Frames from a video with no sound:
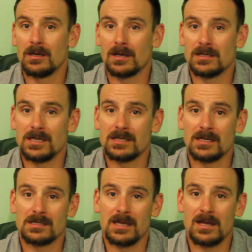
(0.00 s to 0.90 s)
Because as
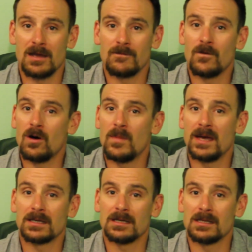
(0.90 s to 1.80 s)
I said, I fall
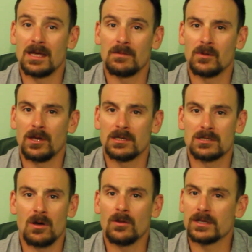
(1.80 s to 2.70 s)
back into that
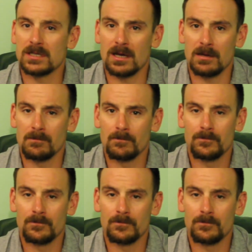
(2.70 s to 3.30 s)
place all the time